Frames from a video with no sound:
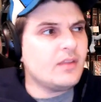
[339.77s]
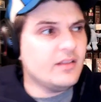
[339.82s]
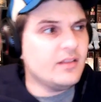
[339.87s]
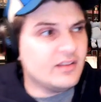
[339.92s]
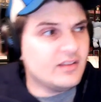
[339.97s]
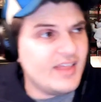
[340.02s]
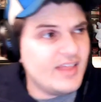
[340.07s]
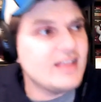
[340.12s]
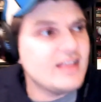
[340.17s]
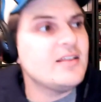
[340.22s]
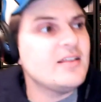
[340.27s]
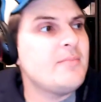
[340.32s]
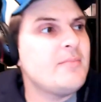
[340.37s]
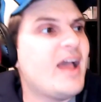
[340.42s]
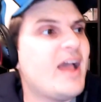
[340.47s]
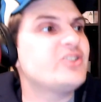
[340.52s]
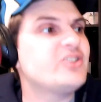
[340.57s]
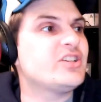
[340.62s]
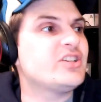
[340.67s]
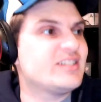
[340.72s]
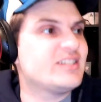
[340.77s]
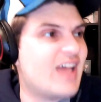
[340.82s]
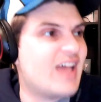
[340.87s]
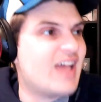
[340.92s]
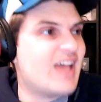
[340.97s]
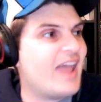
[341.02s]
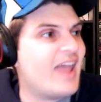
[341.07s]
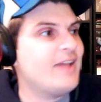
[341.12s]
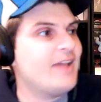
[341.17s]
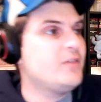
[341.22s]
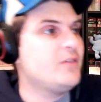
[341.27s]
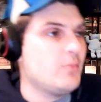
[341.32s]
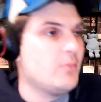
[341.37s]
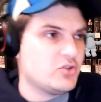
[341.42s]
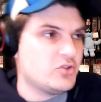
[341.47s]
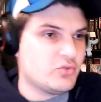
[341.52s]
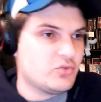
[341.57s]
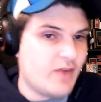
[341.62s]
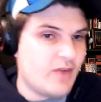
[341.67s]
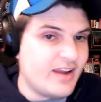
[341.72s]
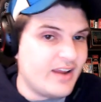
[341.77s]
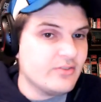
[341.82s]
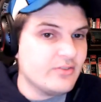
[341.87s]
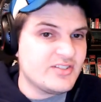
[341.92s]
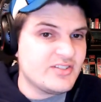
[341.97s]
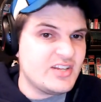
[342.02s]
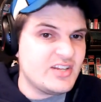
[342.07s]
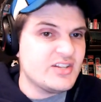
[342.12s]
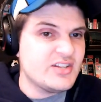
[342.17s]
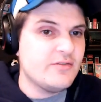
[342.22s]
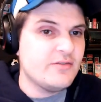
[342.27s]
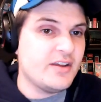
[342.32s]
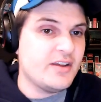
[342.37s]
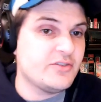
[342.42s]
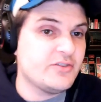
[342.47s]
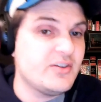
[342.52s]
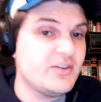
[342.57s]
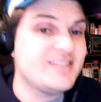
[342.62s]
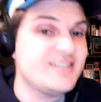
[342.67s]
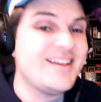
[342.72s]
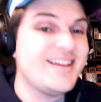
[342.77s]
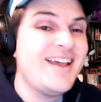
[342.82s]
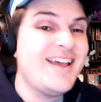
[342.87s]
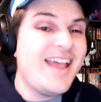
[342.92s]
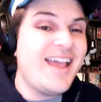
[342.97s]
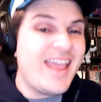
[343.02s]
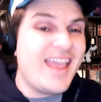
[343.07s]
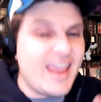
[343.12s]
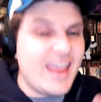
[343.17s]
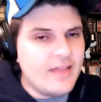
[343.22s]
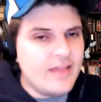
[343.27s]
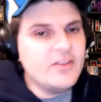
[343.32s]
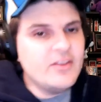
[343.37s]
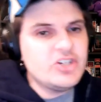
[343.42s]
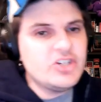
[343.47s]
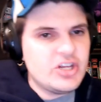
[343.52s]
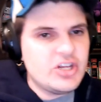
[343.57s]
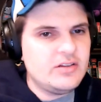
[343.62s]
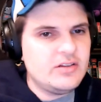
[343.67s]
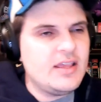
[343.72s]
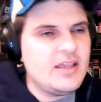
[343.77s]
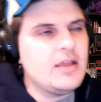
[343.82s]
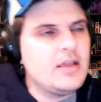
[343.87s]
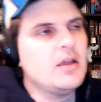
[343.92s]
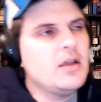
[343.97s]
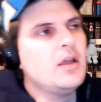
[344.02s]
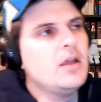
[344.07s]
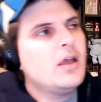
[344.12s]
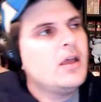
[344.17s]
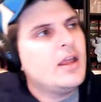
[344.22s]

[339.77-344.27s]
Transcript: the Lakeland Magic tied for the most regular season victories in the G League,